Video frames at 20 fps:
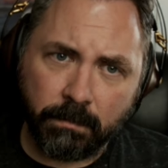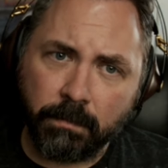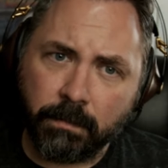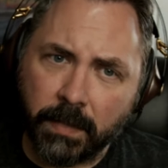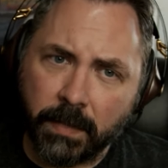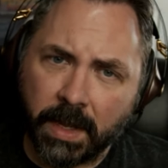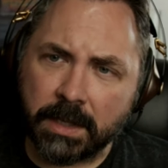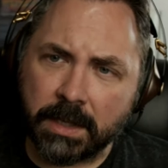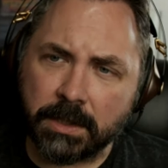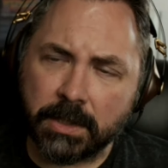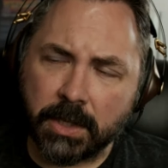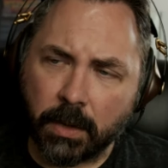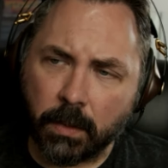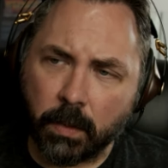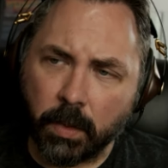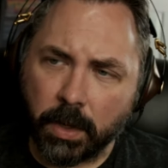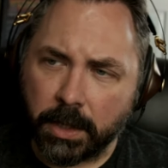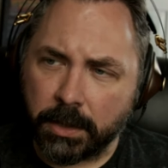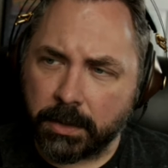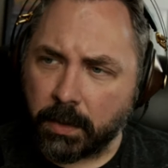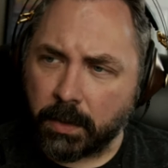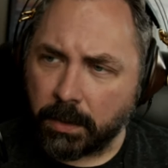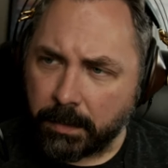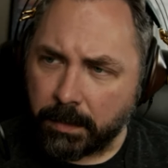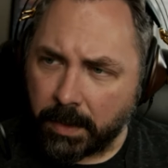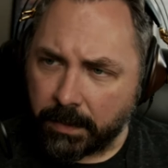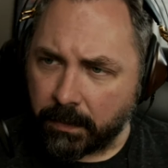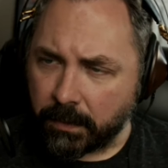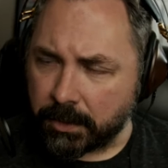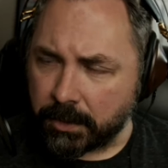And then I started working toward
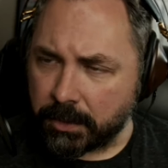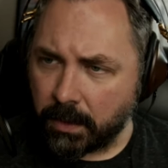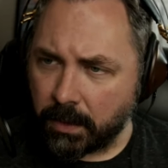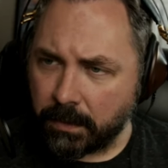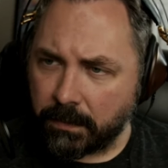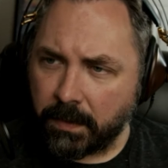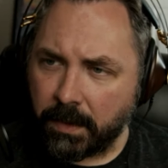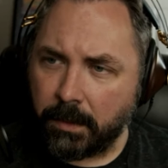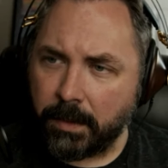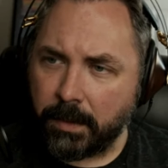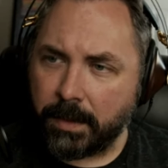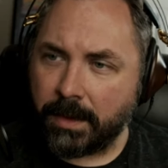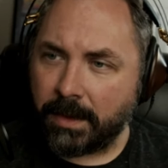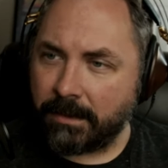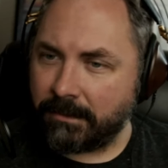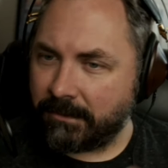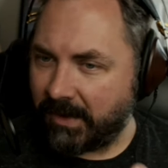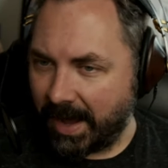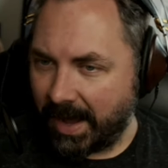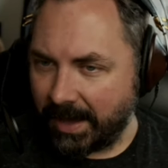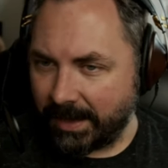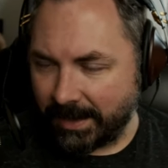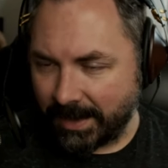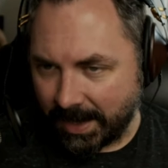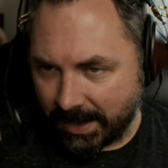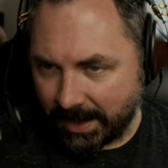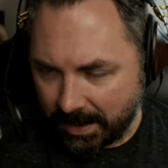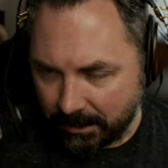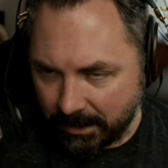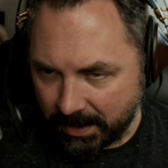my first short film. And then finally
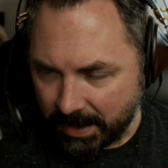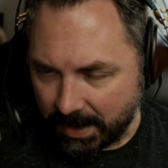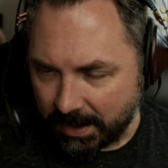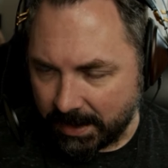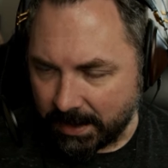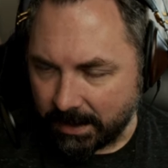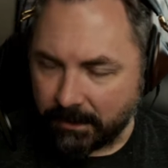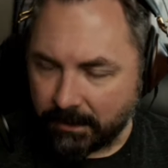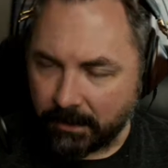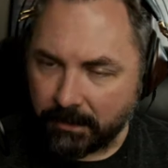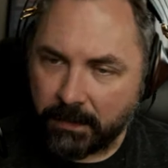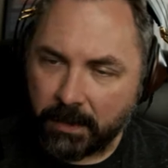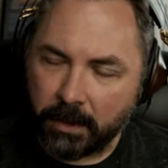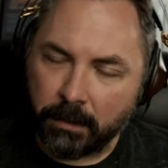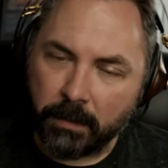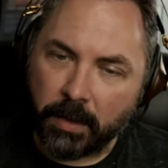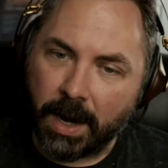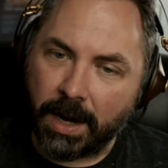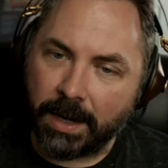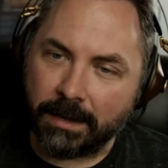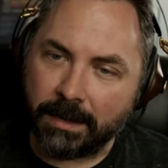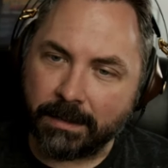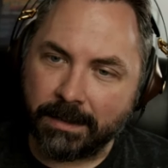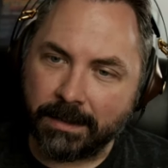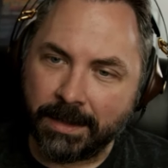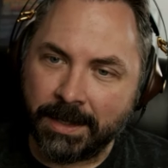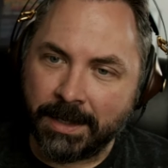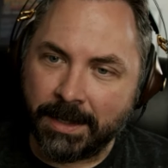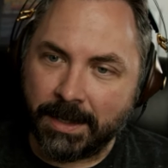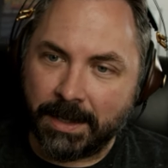that gave me the idea for Film Riot. And,
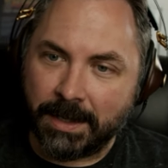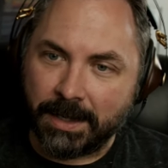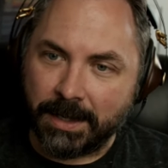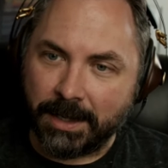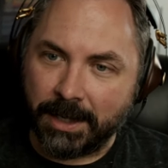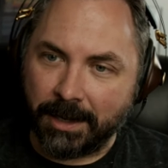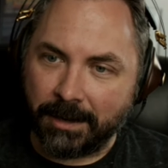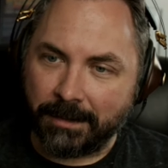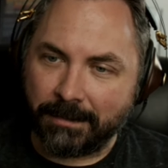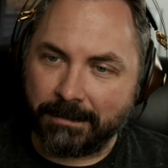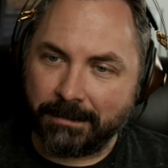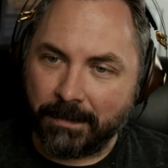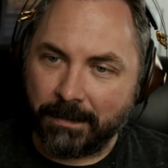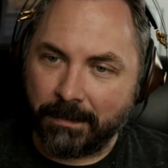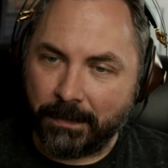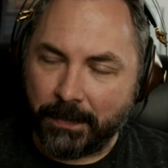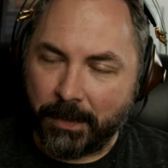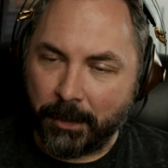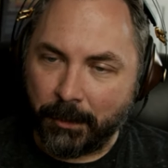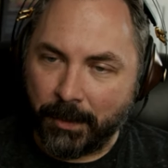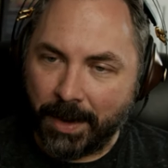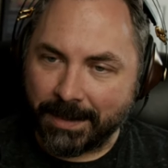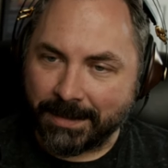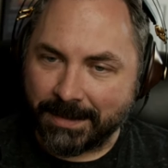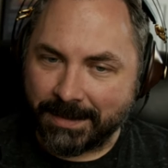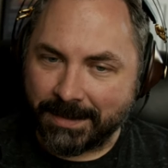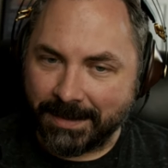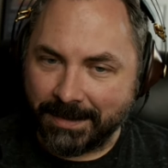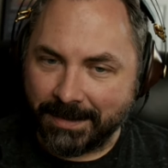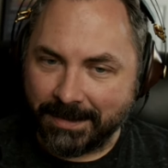you know, the
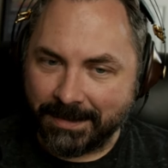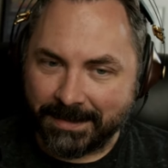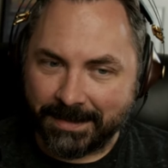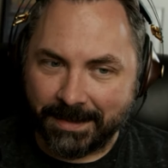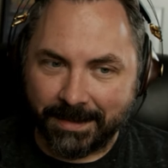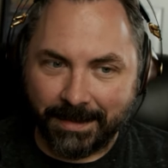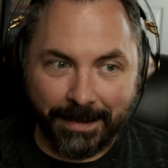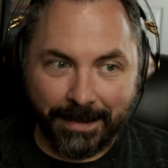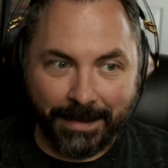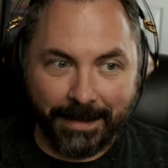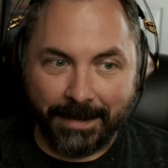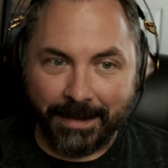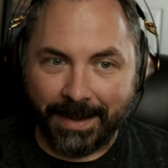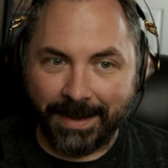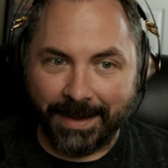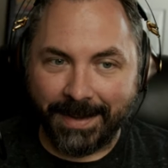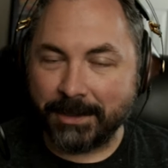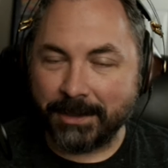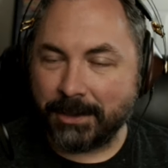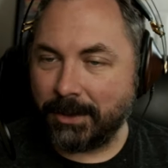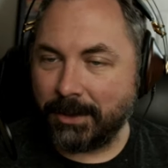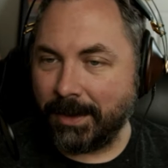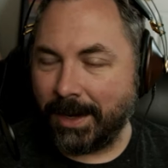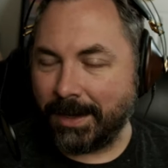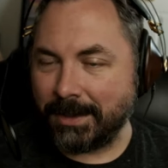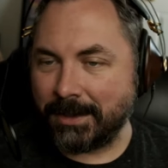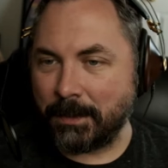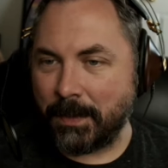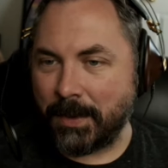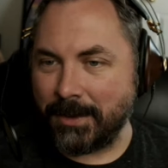rest is history, I
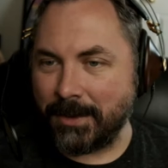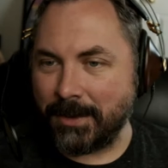suppose.